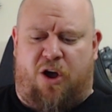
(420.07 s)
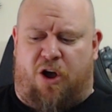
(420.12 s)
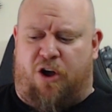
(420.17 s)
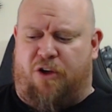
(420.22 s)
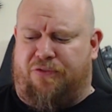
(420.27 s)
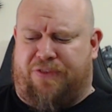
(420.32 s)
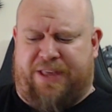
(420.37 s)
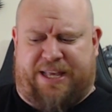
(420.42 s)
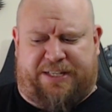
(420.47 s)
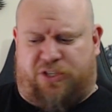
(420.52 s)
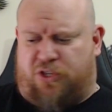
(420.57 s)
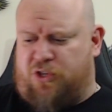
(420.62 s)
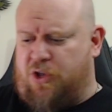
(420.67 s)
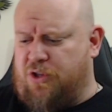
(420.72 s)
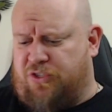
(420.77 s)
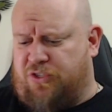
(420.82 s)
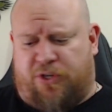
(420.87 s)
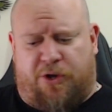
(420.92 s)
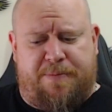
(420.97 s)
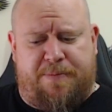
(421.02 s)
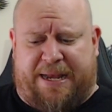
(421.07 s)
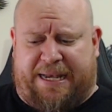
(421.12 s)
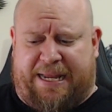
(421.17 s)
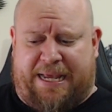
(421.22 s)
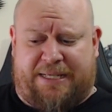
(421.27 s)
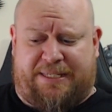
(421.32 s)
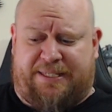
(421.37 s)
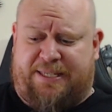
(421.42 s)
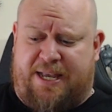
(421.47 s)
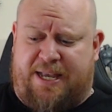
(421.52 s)
on this. So, so
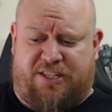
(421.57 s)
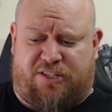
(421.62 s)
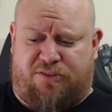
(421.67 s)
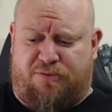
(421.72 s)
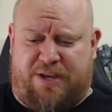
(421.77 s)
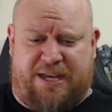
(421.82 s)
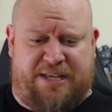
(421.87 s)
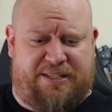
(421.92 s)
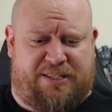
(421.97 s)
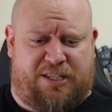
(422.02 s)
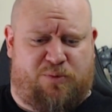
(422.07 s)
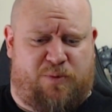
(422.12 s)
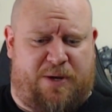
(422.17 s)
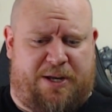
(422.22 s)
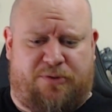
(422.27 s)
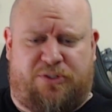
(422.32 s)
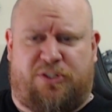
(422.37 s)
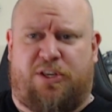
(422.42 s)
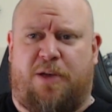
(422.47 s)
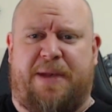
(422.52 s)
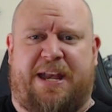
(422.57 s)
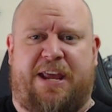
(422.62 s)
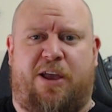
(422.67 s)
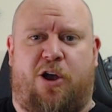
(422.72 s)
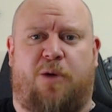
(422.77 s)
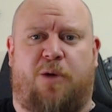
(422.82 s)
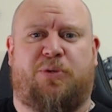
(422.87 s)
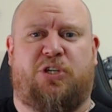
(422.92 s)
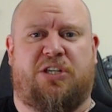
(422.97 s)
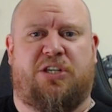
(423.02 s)
many accessories as well. So many
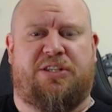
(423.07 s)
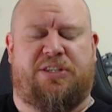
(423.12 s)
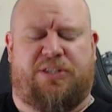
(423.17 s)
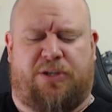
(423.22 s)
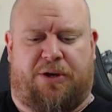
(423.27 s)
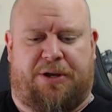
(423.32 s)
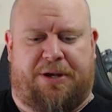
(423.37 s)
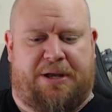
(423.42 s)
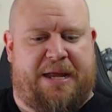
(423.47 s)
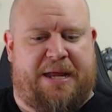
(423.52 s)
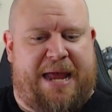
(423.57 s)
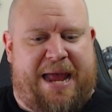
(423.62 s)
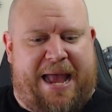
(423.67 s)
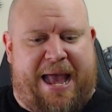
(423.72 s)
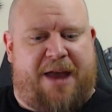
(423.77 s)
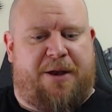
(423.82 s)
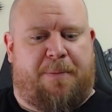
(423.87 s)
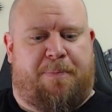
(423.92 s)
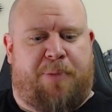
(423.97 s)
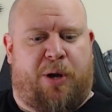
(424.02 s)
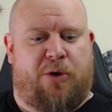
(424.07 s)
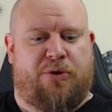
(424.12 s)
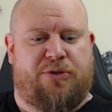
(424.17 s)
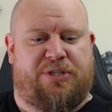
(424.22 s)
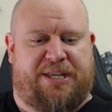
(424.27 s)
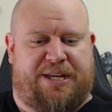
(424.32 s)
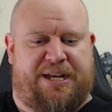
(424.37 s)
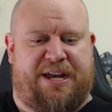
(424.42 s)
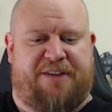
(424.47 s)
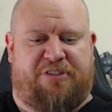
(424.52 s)
options on how to
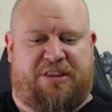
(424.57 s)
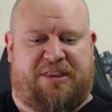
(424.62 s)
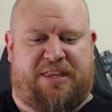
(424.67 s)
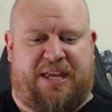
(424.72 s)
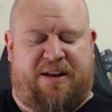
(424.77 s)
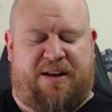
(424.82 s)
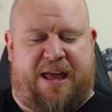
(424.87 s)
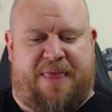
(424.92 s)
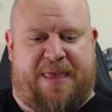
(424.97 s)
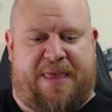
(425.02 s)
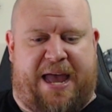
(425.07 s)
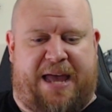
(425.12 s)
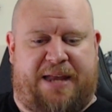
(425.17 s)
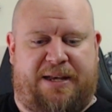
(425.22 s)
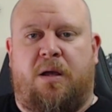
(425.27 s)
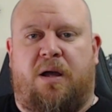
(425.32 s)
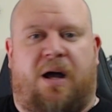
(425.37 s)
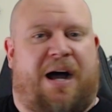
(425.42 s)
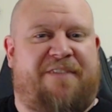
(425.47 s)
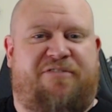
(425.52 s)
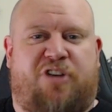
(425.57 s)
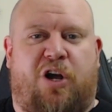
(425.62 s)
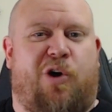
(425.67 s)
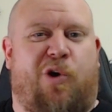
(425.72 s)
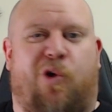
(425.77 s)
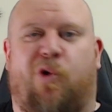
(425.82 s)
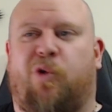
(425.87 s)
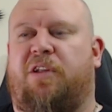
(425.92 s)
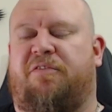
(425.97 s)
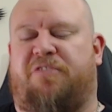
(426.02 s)
pose it and everything like that. I've
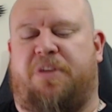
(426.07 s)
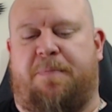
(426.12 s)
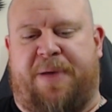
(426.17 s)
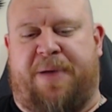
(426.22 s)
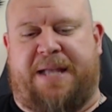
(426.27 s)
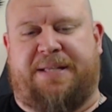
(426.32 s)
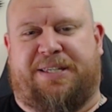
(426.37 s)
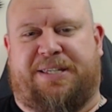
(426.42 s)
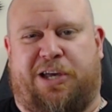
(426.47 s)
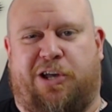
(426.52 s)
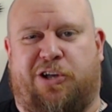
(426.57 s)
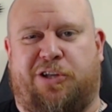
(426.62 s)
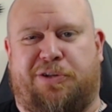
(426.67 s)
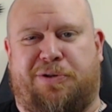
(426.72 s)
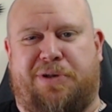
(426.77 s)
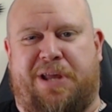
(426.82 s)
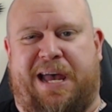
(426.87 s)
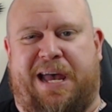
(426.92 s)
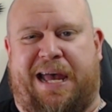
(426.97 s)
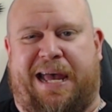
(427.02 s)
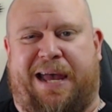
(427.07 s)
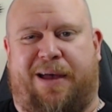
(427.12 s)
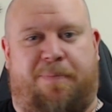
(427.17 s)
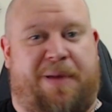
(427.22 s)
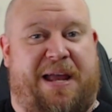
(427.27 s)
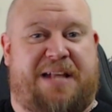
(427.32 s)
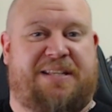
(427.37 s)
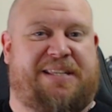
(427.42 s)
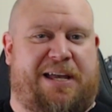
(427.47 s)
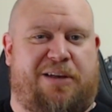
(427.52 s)
got all of the Pentagon, uh,
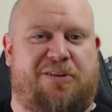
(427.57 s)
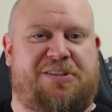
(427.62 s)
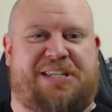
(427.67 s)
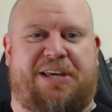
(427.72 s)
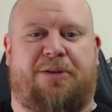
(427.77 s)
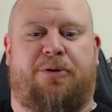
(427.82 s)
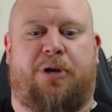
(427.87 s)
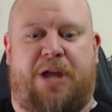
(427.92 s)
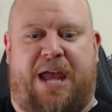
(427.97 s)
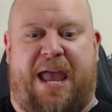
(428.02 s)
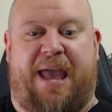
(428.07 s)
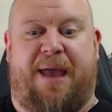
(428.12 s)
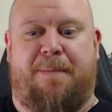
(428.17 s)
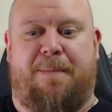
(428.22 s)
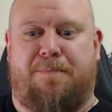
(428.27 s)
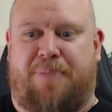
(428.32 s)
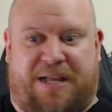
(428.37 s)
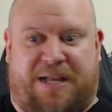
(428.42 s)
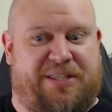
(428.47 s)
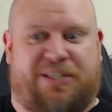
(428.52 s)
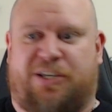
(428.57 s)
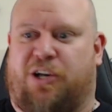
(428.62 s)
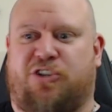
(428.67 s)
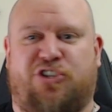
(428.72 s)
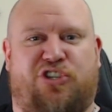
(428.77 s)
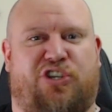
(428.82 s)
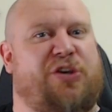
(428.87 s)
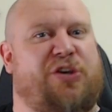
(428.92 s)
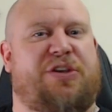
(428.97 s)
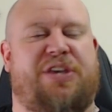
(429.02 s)
Penta L zero M,
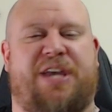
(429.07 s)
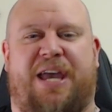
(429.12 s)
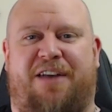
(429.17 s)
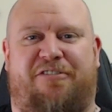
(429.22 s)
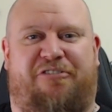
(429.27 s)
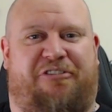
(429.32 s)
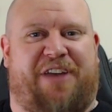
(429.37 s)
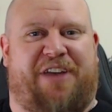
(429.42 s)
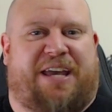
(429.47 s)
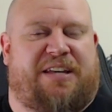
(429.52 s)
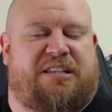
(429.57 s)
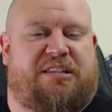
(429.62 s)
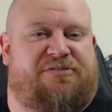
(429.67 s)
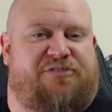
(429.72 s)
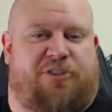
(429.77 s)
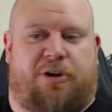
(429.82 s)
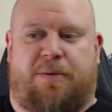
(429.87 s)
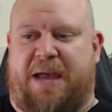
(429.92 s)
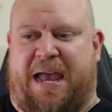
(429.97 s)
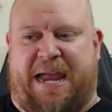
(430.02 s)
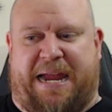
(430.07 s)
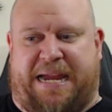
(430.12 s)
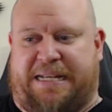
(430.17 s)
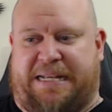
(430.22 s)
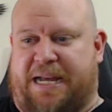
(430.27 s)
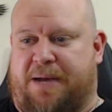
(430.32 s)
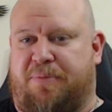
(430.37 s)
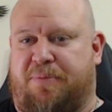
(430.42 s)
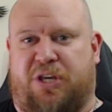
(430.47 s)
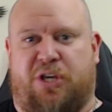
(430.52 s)
Pentagon Junior figures from A E
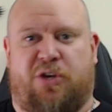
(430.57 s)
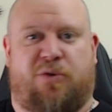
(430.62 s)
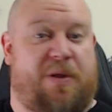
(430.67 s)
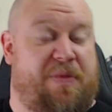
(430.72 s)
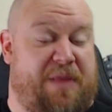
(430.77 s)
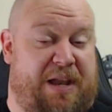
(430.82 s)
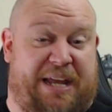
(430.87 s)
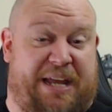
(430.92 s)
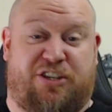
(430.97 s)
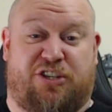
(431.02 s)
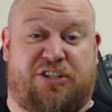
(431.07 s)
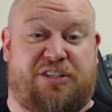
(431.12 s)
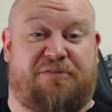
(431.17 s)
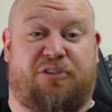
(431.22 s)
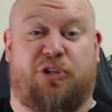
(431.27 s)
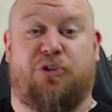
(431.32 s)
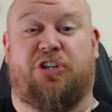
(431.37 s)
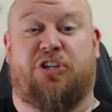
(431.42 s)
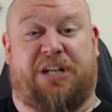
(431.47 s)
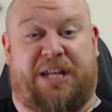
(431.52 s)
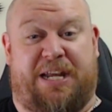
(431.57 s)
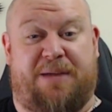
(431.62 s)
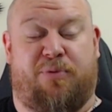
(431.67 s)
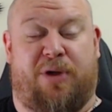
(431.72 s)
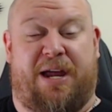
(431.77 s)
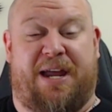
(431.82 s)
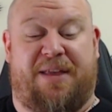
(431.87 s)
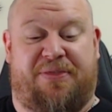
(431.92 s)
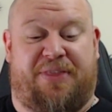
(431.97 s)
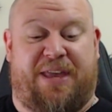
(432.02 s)
W and the Legends of Lucha
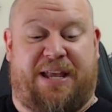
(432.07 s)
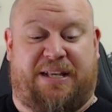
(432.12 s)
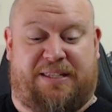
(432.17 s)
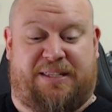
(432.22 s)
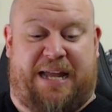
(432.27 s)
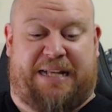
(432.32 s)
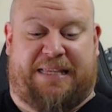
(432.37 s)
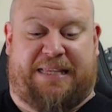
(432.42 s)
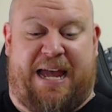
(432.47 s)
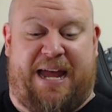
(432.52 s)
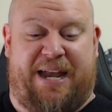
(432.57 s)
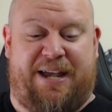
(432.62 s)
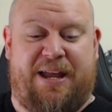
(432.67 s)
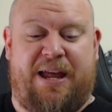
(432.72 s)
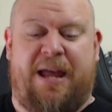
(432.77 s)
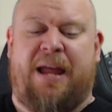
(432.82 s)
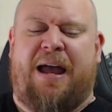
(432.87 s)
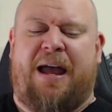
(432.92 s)
Libre and things like that.